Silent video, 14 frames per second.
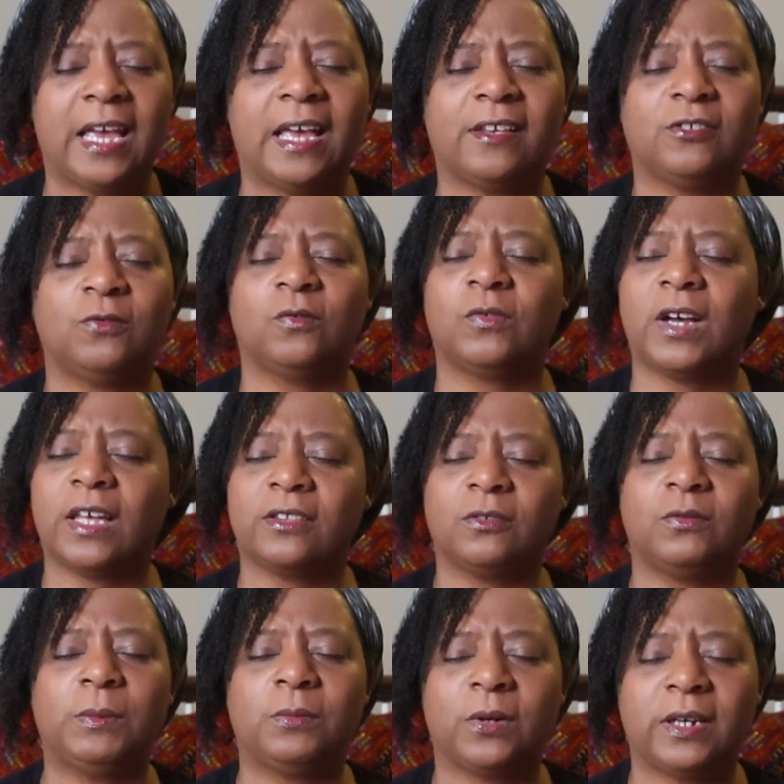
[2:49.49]
As Father,
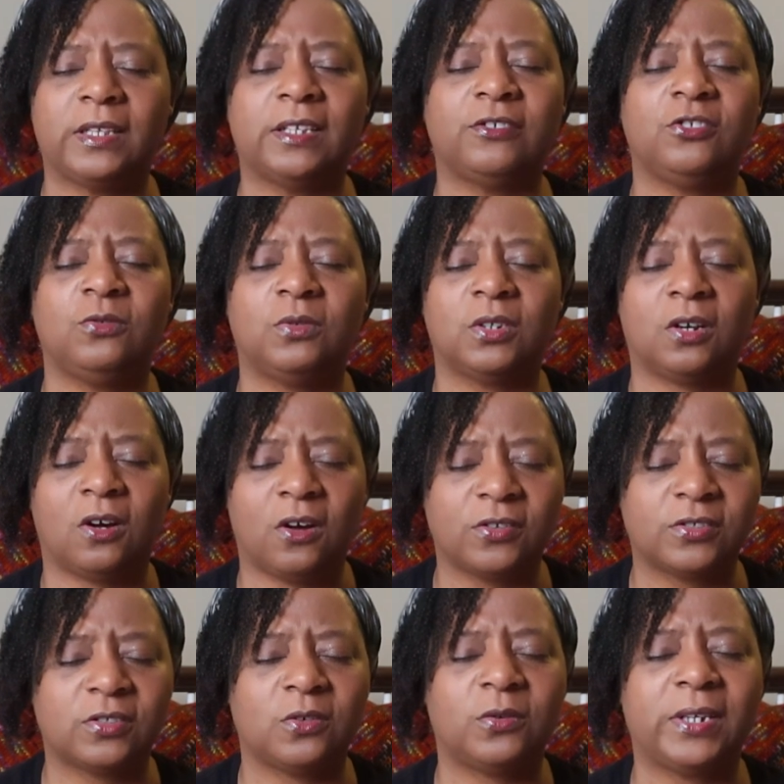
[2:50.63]
we pray that you would
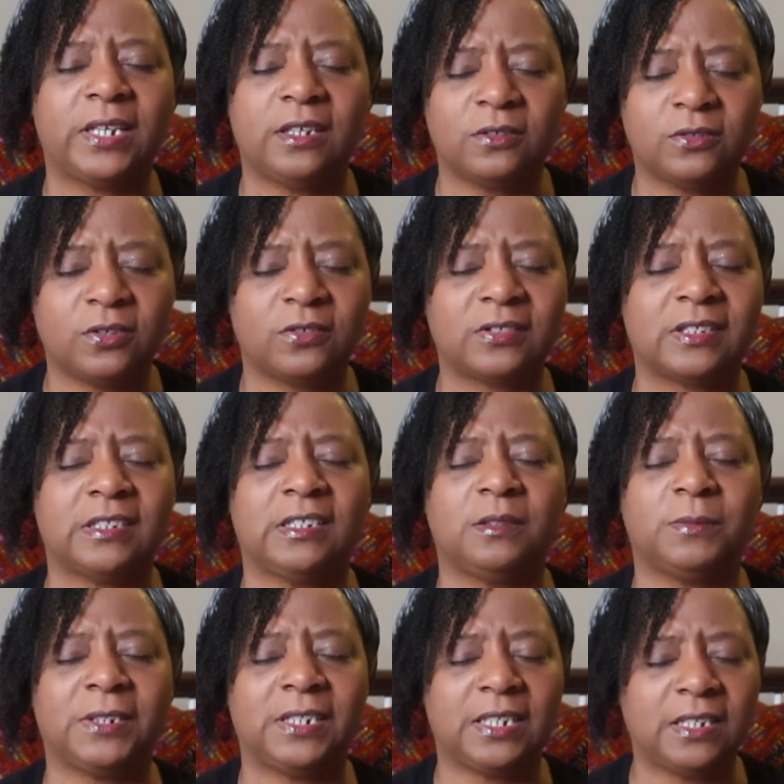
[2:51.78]
also heal those that need to
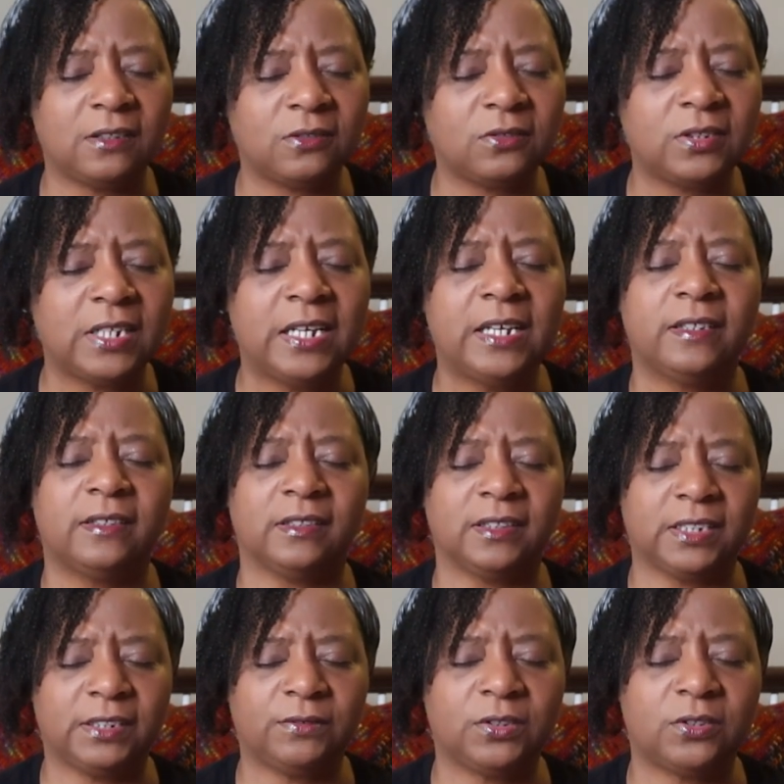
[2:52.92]
be healed,
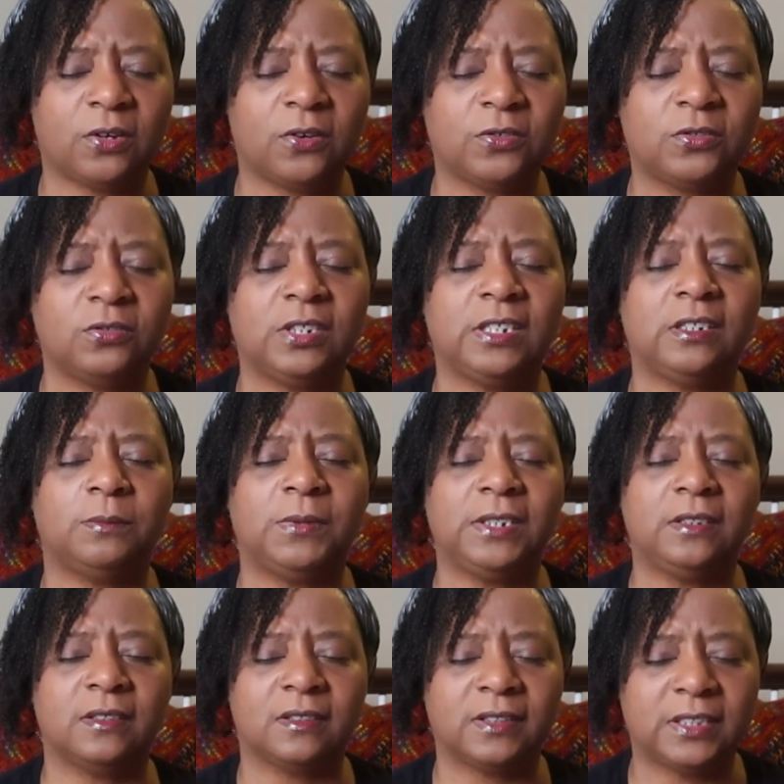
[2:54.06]
deliver those who need to be
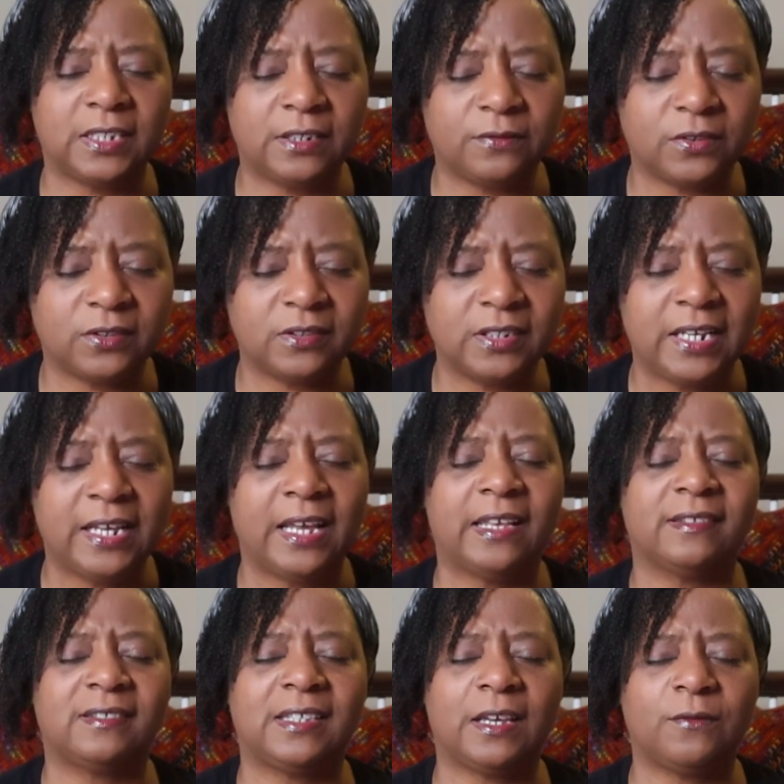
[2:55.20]
delivered,
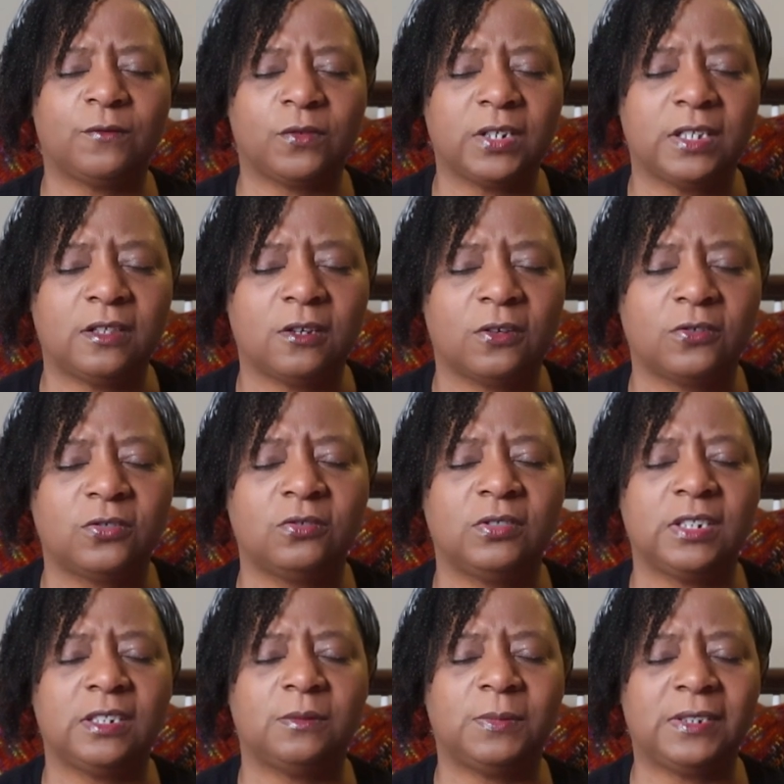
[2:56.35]
and set free those who
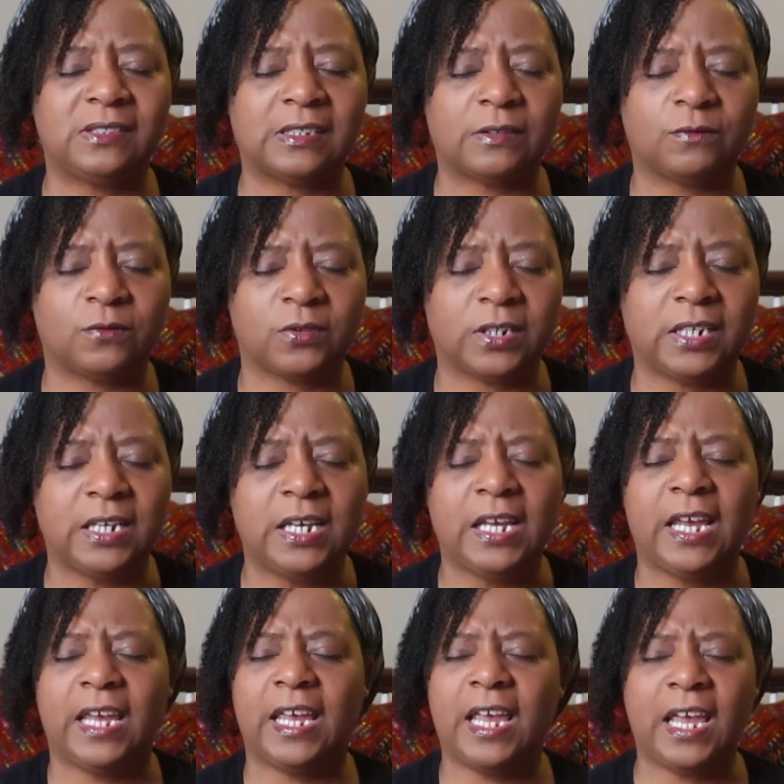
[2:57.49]
need to be set free.
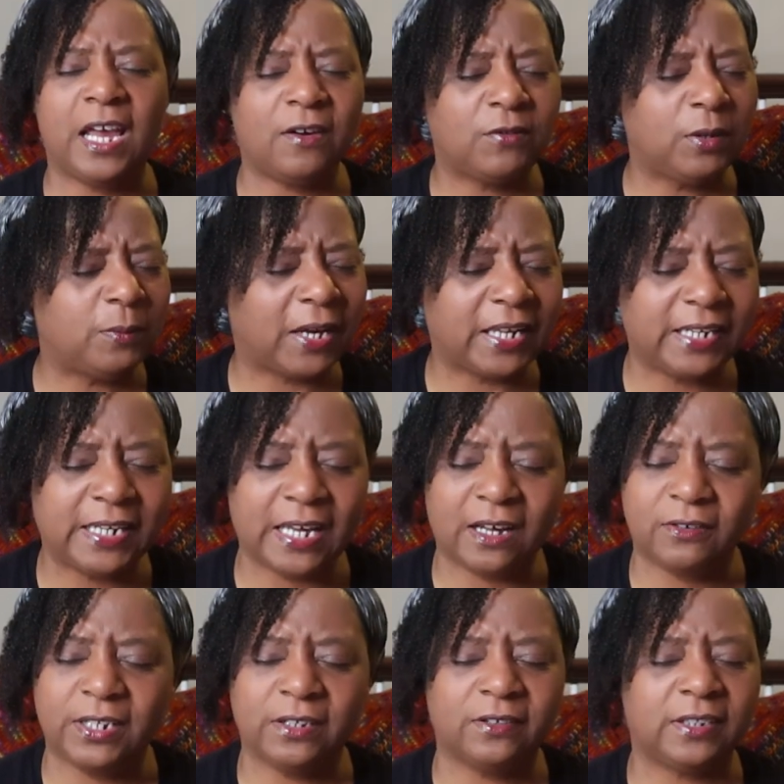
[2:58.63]
Everybody
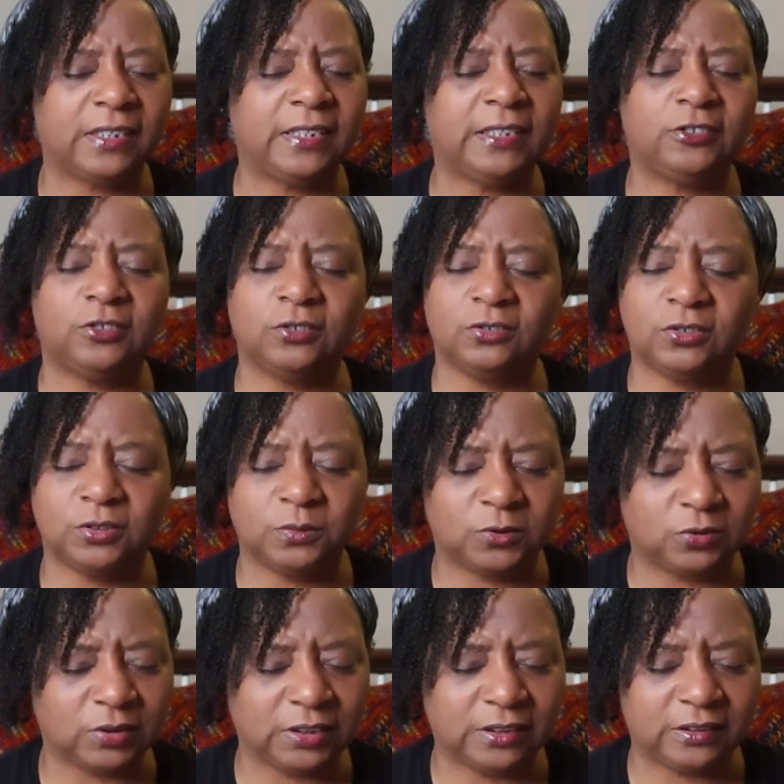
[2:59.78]
out here in these YouTube
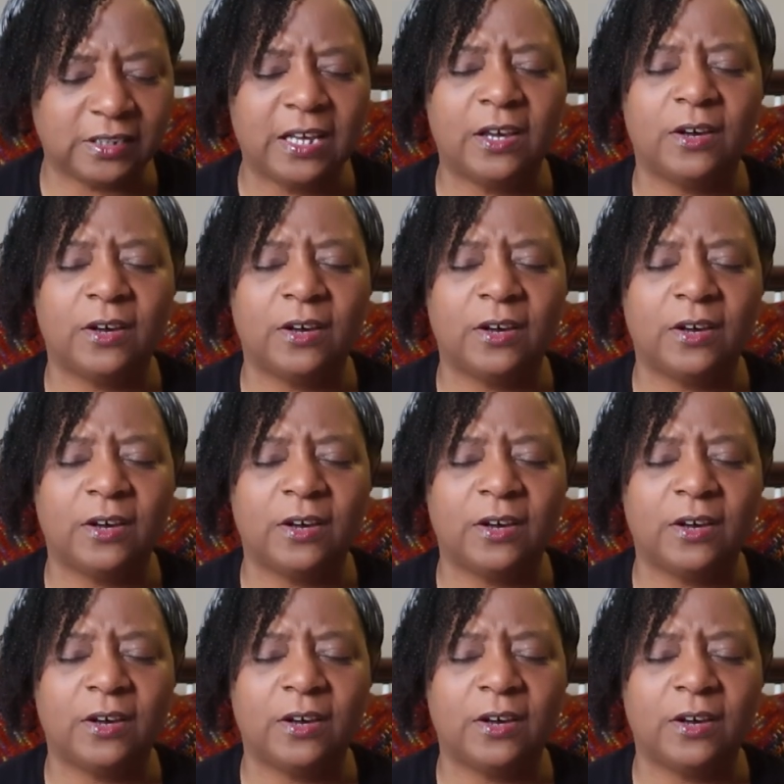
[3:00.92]
streets,